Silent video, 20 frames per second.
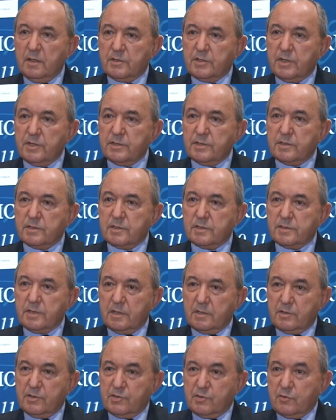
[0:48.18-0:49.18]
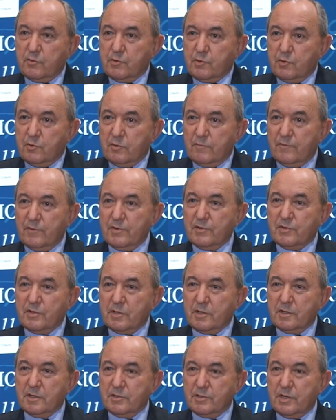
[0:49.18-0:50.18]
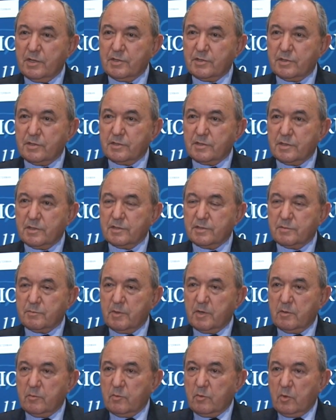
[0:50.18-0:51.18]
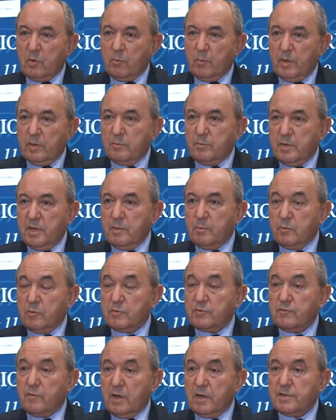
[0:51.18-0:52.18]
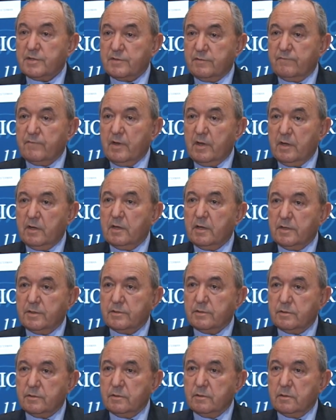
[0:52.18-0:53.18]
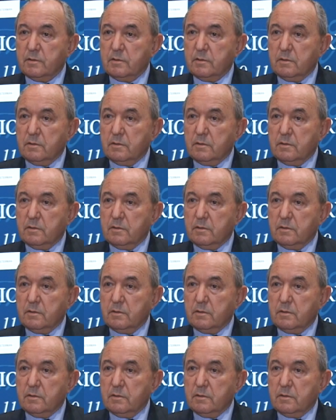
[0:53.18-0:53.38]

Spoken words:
think justice is understood universally. Justice is when people's rights are violated,